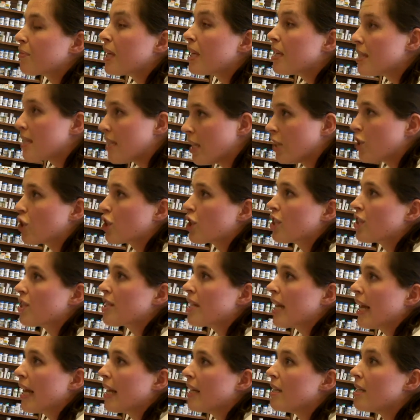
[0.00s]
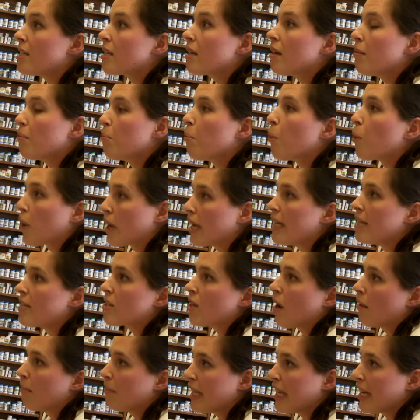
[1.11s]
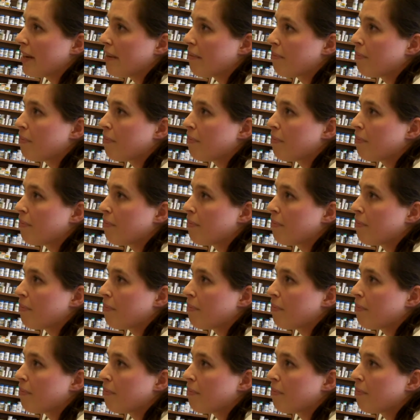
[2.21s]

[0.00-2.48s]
seizures and more insomnia.